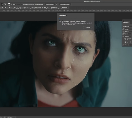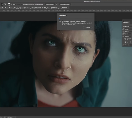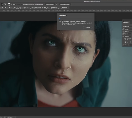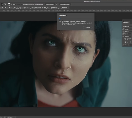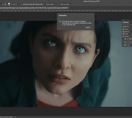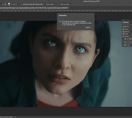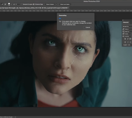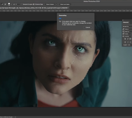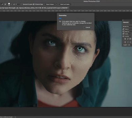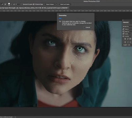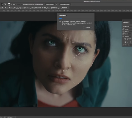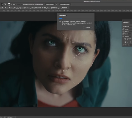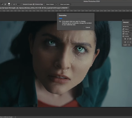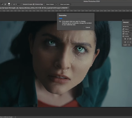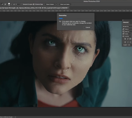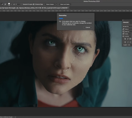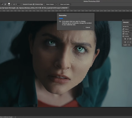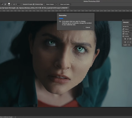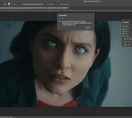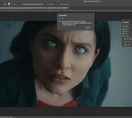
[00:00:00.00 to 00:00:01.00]

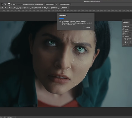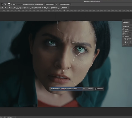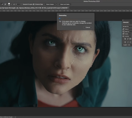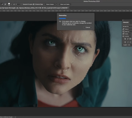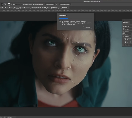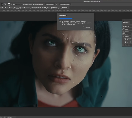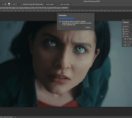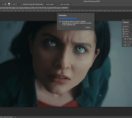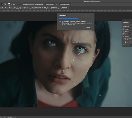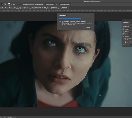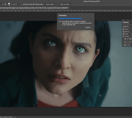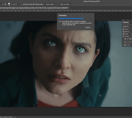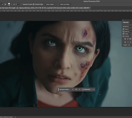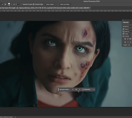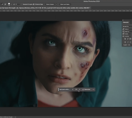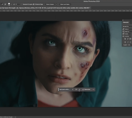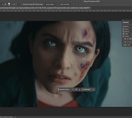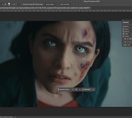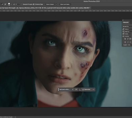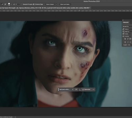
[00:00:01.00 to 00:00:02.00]

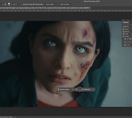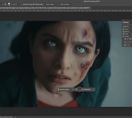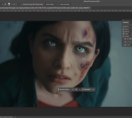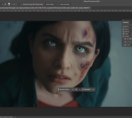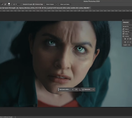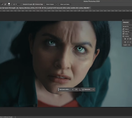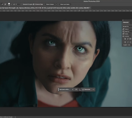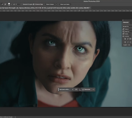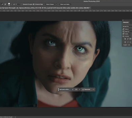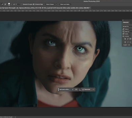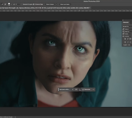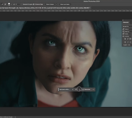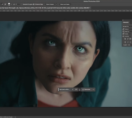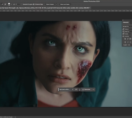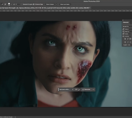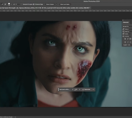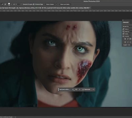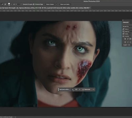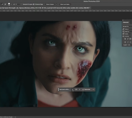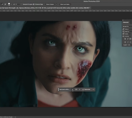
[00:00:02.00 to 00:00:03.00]

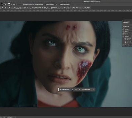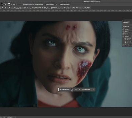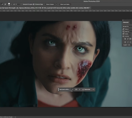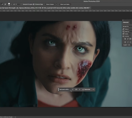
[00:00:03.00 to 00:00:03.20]
(silence)